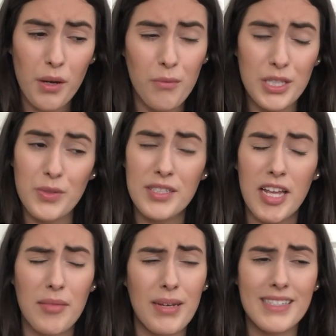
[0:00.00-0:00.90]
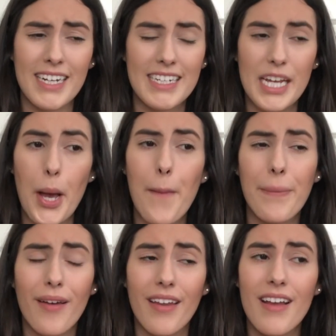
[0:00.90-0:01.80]
which was not the best idea.
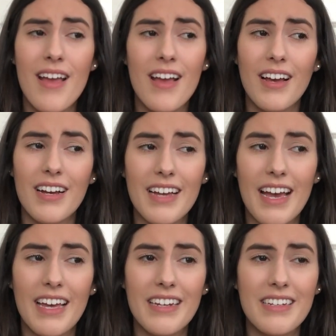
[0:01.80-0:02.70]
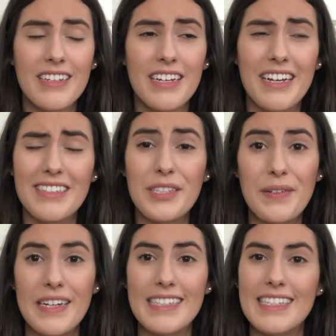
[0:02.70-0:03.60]
But again, it gets
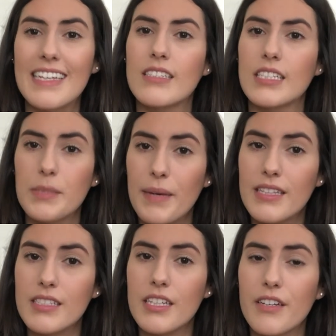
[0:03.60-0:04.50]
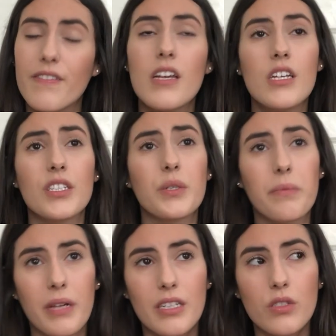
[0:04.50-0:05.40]
crazy. It's expensive to
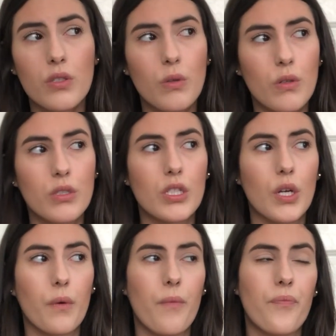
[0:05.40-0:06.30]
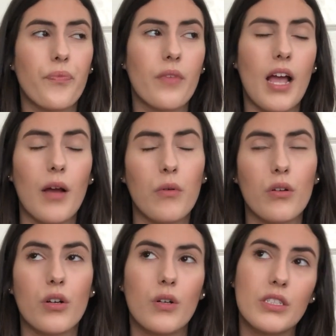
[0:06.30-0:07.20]
apply to school, so I will
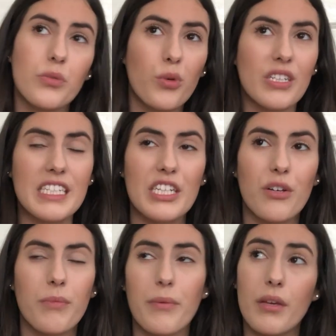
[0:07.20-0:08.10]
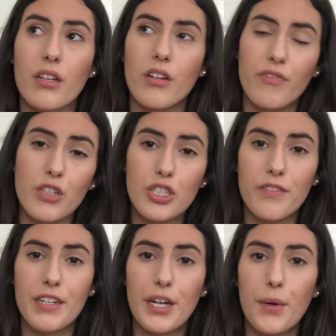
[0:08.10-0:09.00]
go into more detail maybe a future
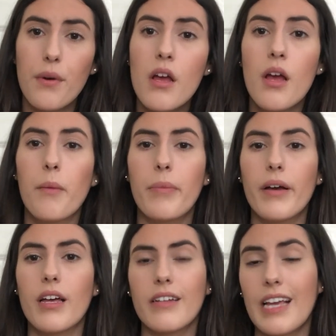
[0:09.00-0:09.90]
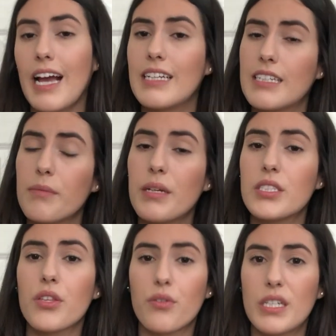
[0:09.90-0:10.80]
video. But yeah, I did apply
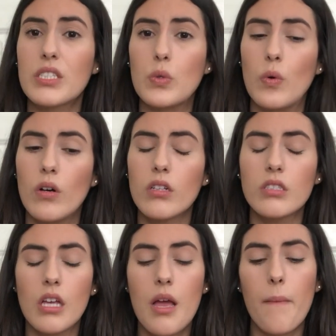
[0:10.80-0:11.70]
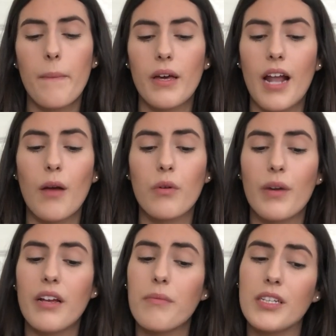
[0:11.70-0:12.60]
to 3 schools, but I would
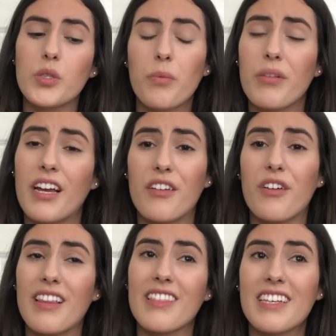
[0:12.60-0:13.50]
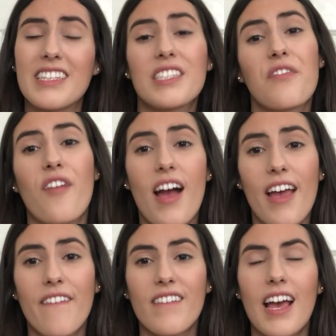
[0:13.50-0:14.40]
recommend to apply to at least
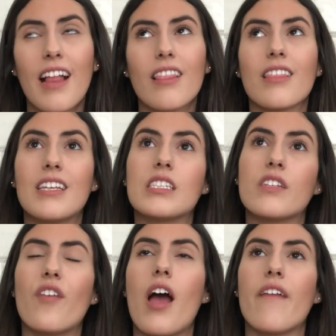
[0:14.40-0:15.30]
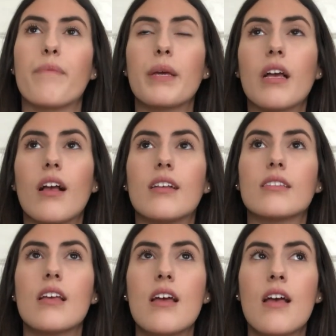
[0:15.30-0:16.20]
5,
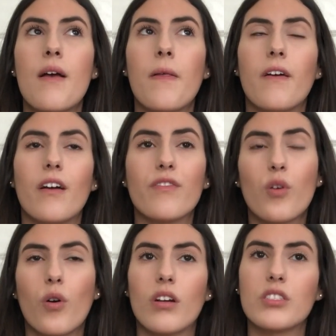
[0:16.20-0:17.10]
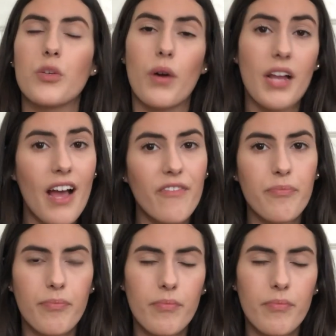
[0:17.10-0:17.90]
because of course you want to have